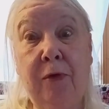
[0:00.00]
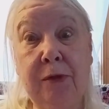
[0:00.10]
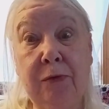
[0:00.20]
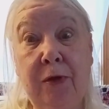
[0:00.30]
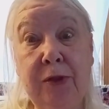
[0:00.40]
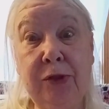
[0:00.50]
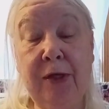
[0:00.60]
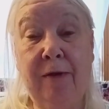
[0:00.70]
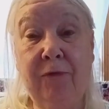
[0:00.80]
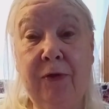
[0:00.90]
I was watching
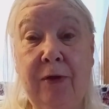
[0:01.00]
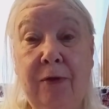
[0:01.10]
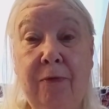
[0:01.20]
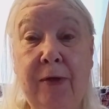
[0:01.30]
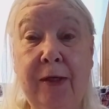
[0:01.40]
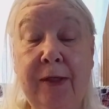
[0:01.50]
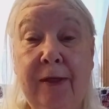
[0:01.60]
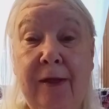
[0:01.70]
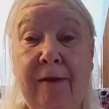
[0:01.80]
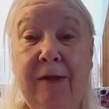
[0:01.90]
that video and I didn't
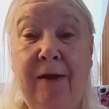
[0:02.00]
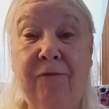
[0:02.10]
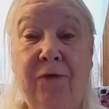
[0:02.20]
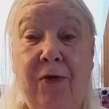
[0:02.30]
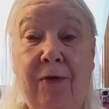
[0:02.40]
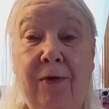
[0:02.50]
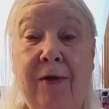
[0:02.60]
get that far.